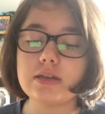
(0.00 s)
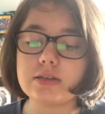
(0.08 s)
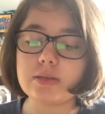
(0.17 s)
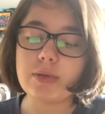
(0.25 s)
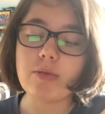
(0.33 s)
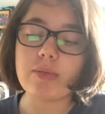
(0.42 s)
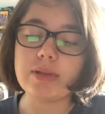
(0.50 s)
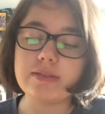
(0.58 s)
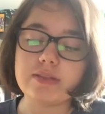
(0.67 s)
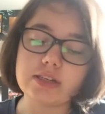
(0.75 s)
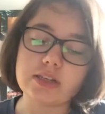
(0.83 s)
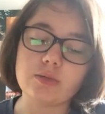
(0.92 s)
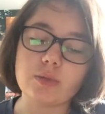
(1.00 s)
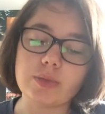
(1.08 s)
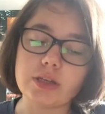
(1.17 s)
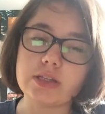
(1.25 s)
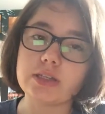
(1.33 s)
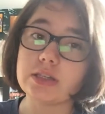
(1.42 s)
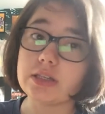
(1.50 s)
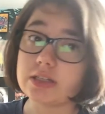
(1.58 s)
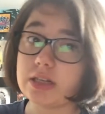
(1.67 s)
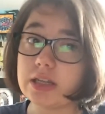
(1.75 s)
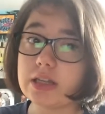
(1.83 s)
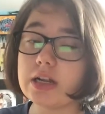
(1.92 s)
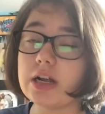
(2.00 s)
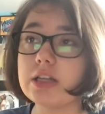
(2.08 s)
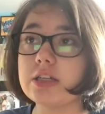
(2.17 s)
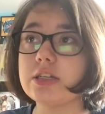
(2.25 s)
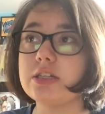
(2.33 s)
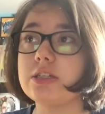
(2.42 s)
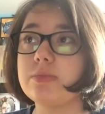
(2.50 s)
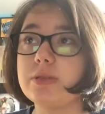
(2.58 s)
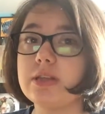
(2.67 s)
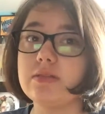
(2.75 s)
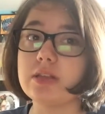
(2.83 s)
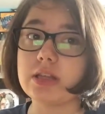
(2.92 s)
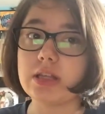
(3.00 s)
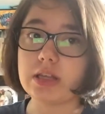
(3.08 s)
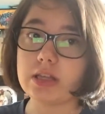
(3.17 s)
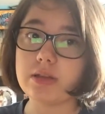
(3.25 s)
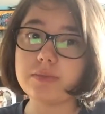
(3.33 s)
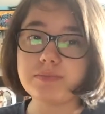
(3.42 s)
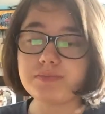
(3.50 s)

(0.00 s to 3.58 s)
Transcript: some people believe they stick to one place and they stay there. Others believe that they, like,